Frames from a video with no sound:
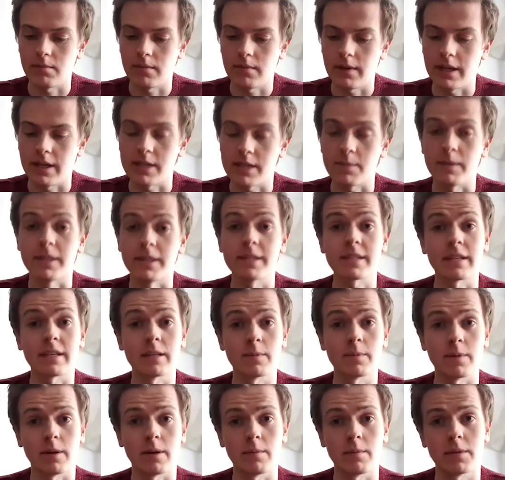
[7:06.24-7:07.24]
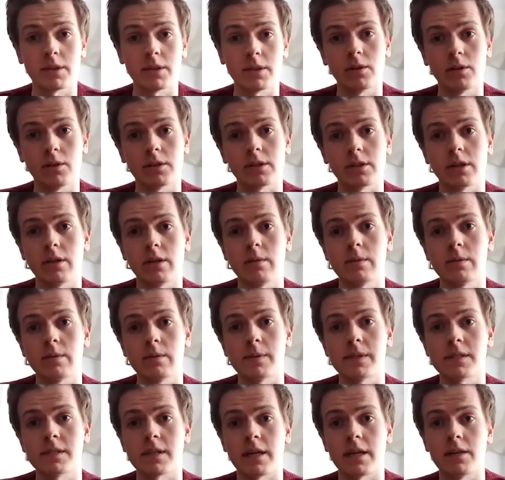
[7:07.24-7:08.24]
it's been the same department the whole time. It's
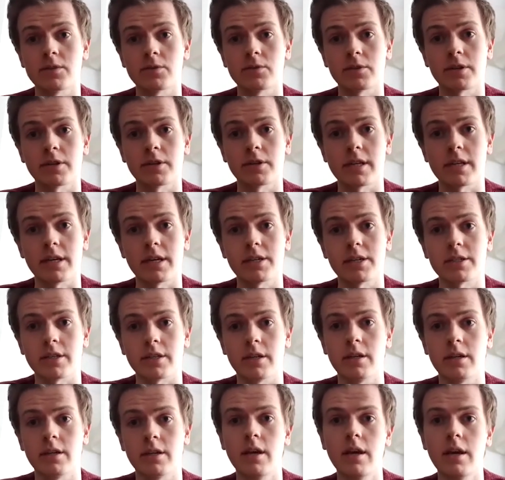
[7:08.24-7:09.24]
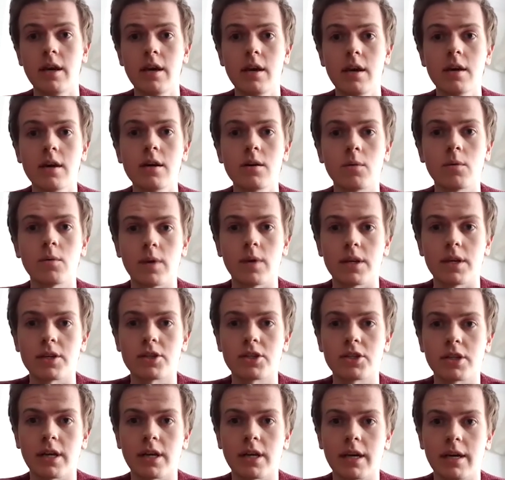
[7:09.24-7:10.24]
been sales organization,
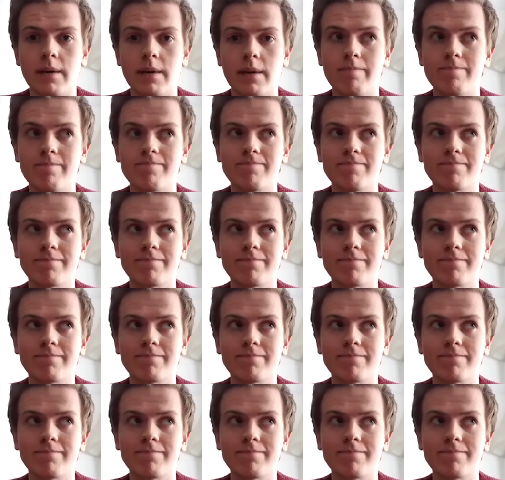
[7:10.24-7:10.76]
which it's kind